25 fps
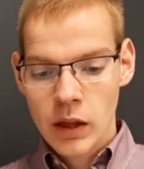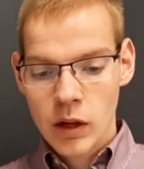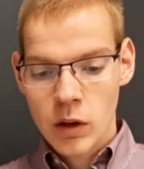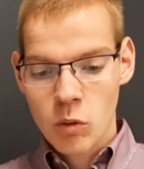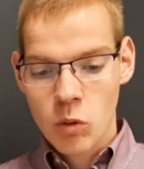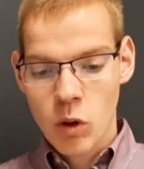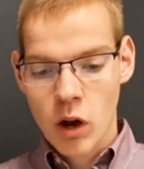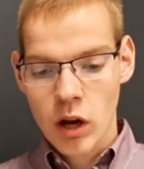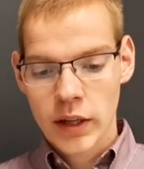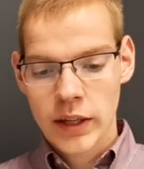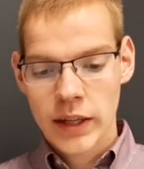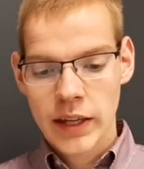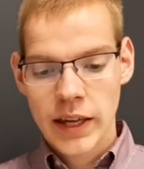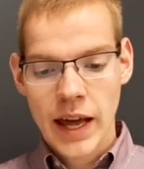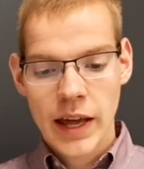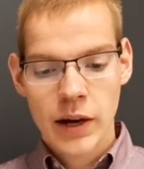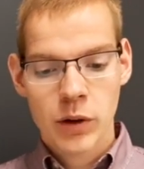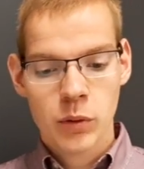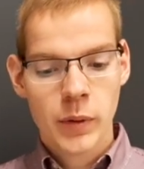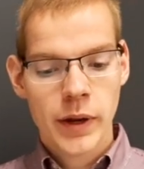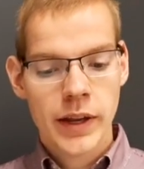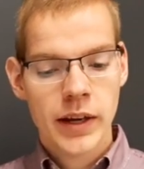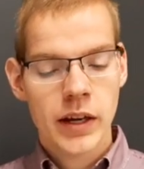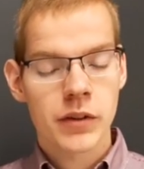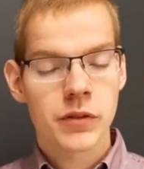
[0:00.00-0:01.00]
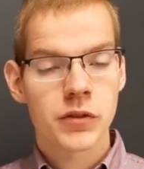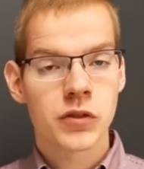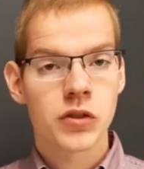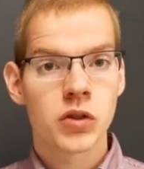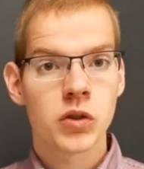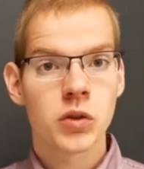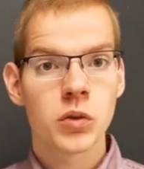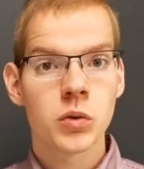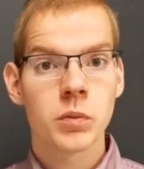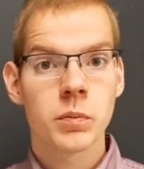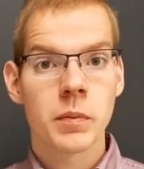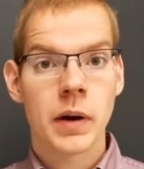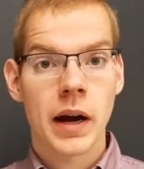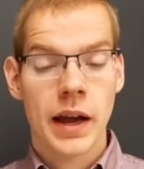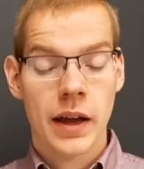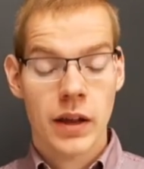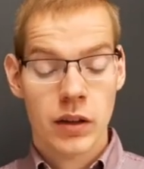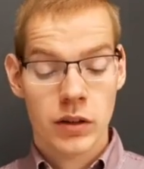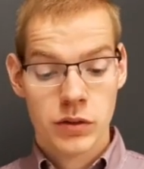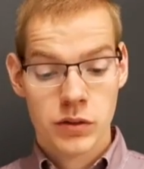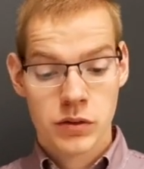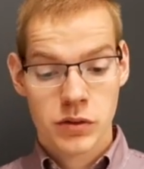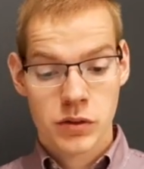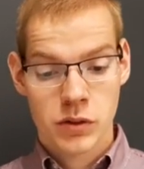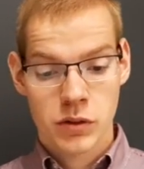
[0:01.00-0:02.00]
walking at a rate of 2
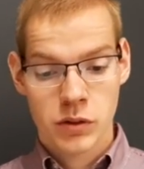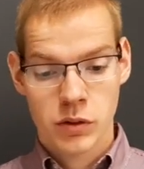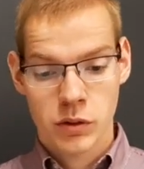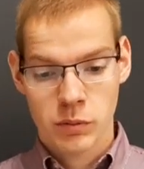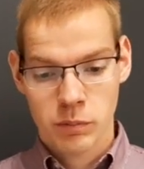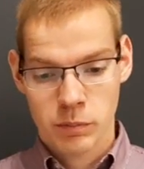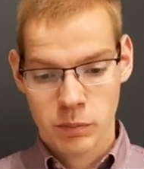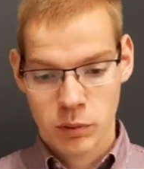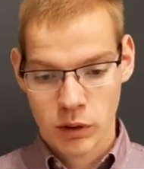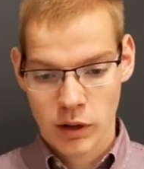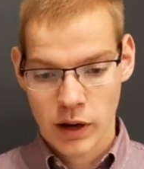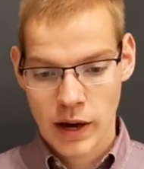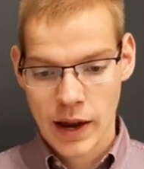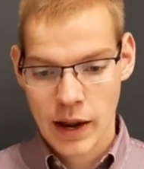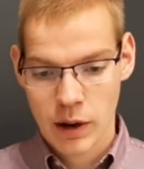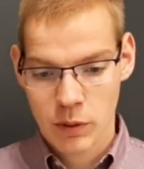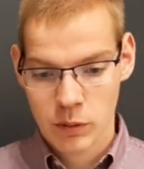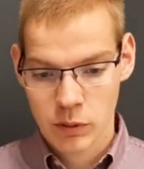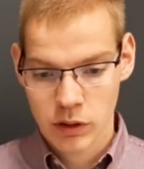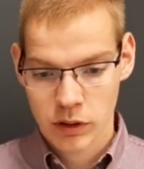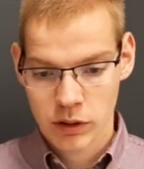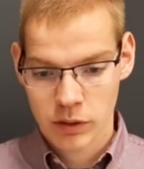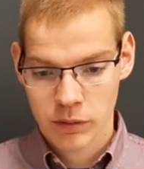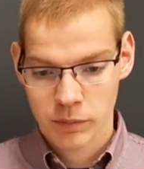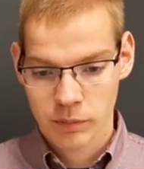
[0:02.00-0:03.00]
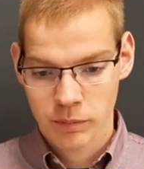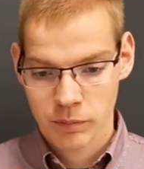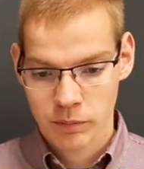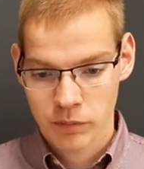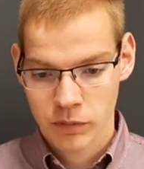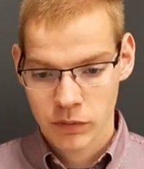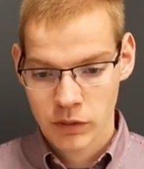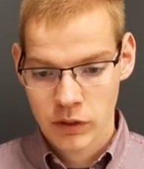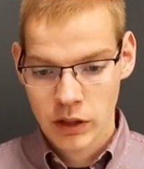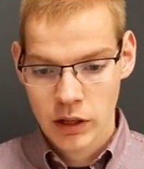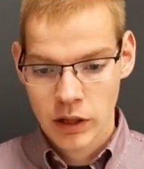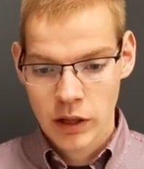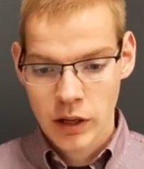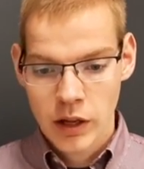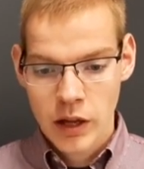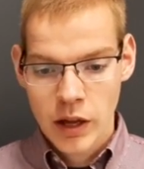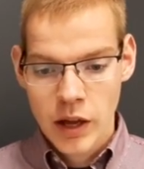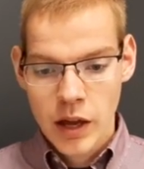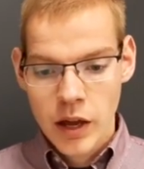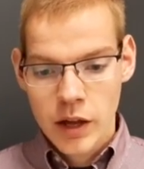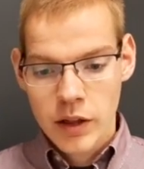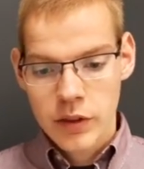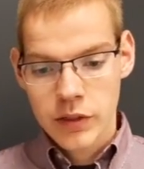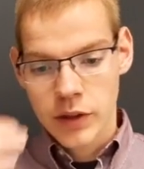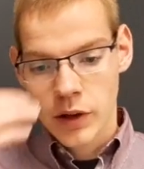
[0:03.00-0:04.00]
miles per hour.
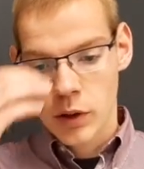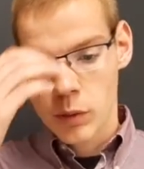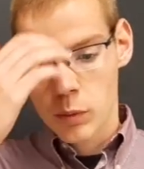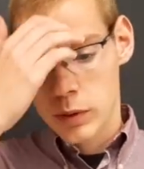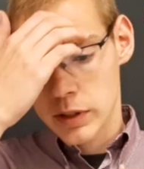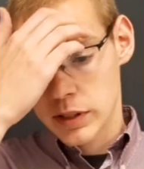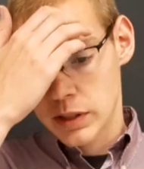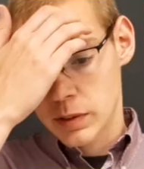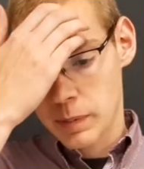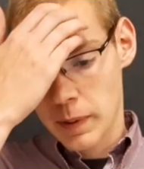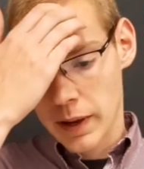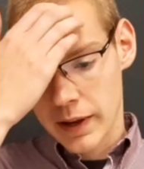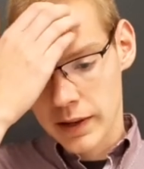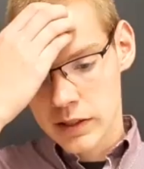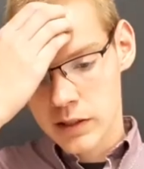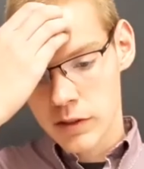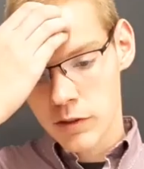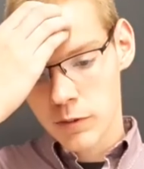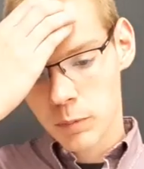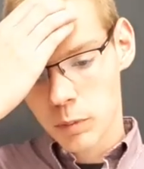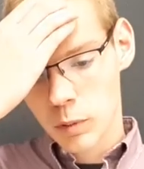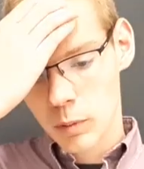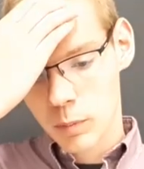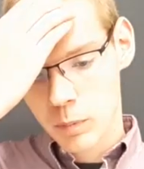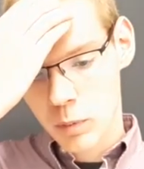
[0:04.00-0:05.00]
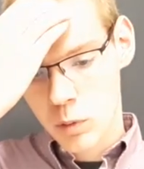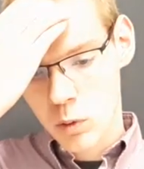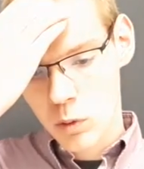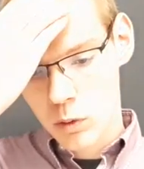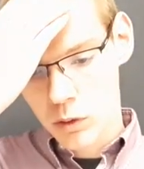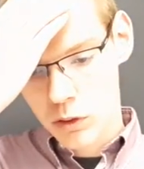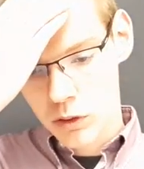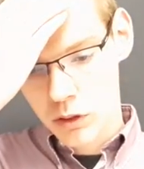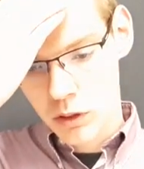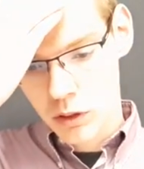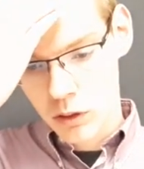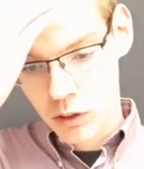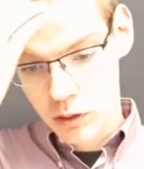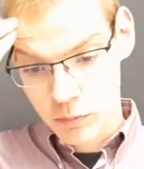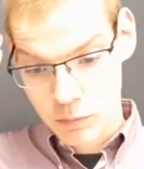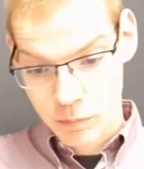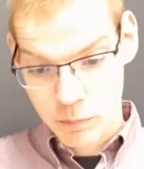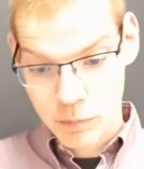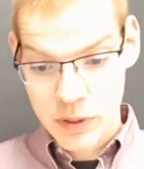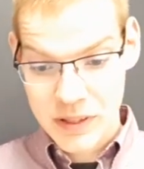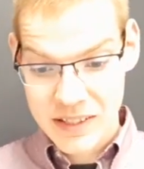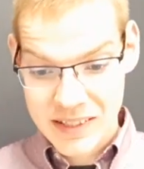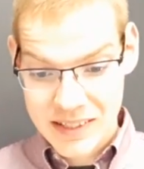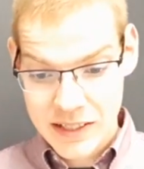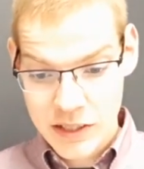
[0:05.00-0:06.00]
Their respective
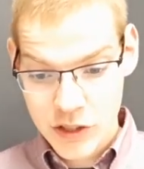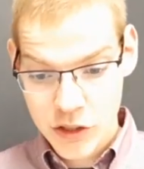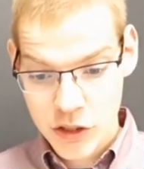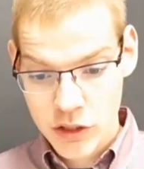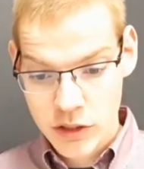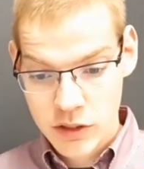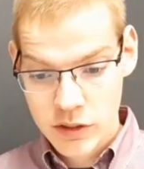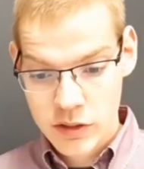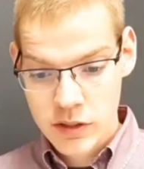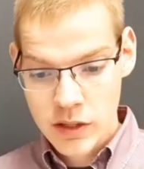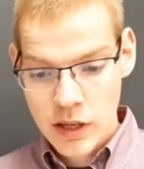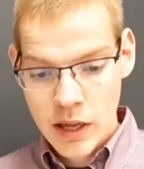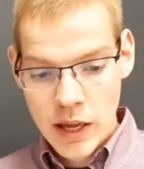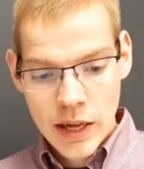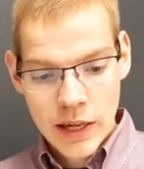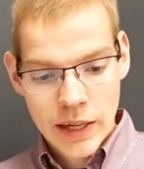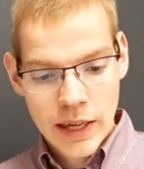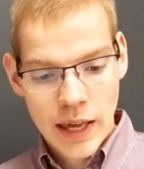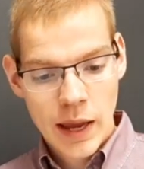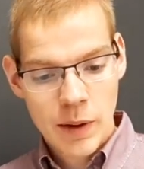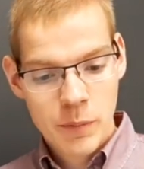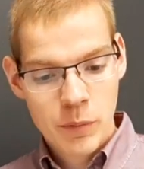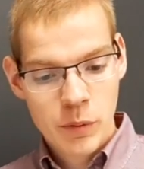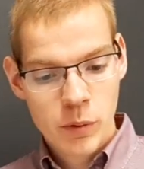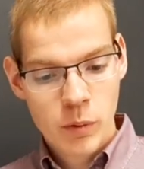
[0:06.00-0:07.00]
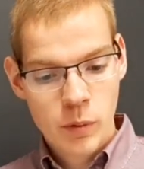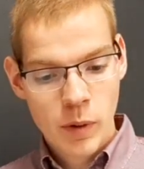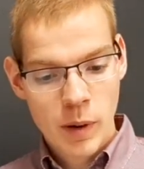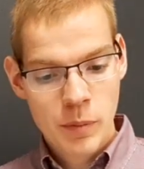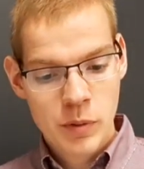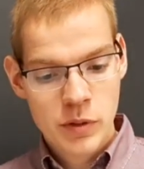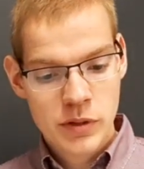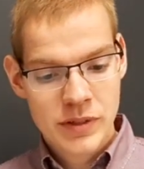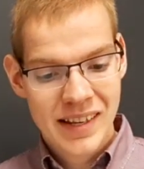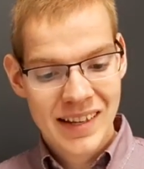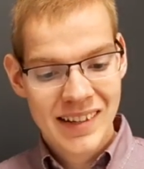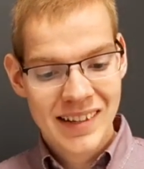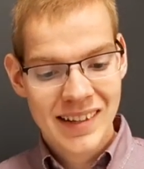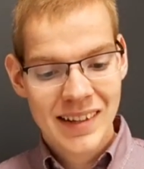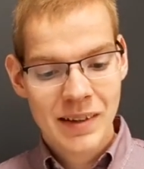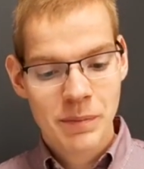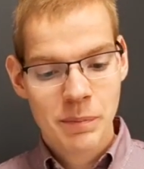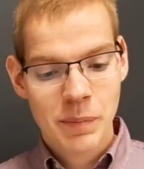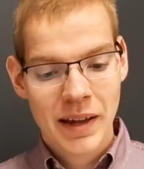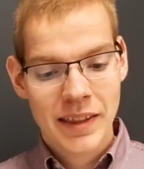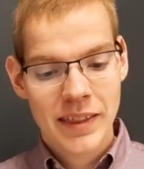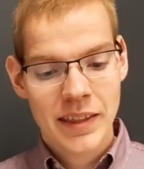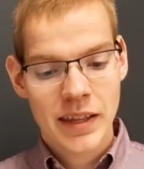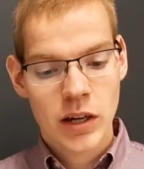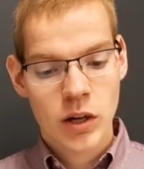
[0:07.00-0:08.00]
positions can be represented
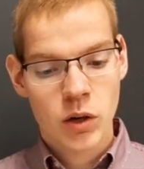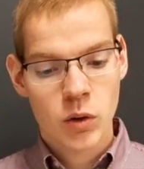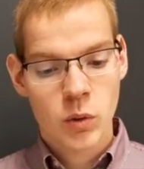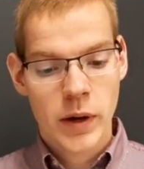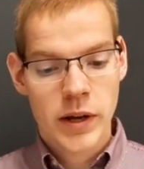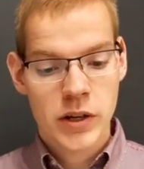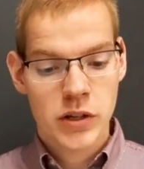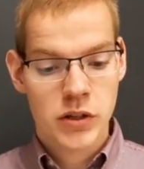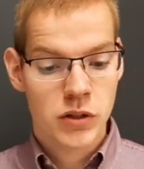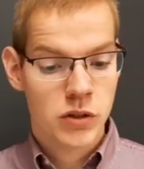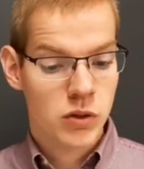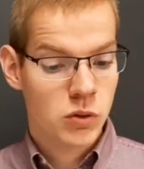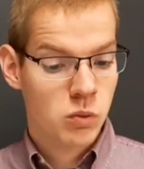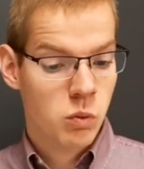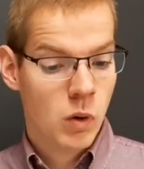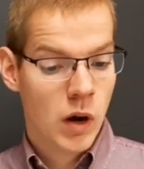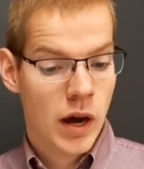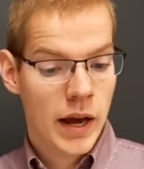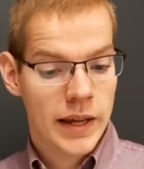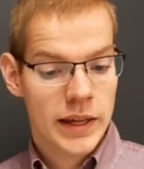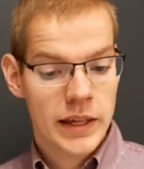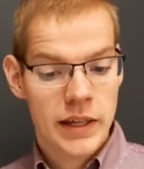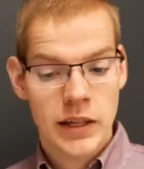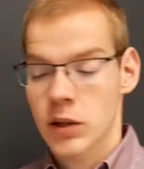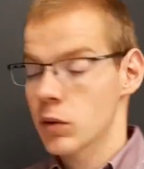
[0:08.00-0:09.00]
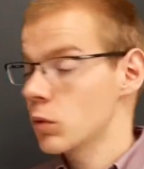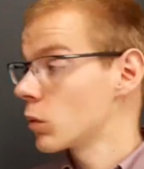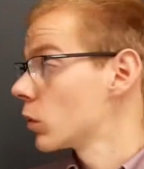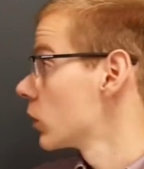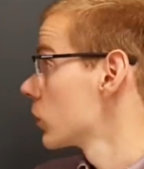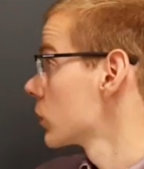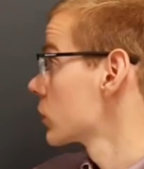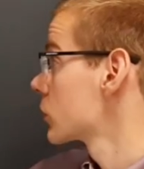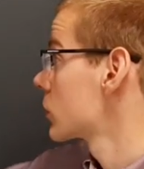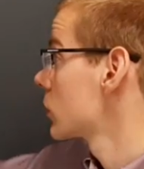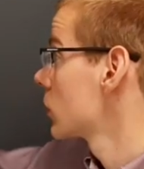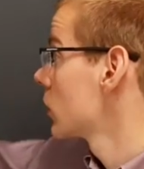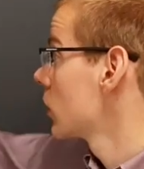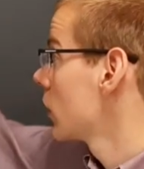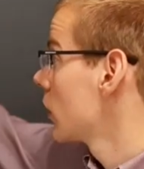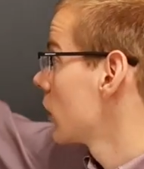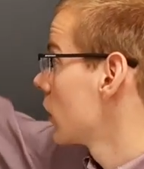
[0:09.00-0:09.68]
by the equations y equals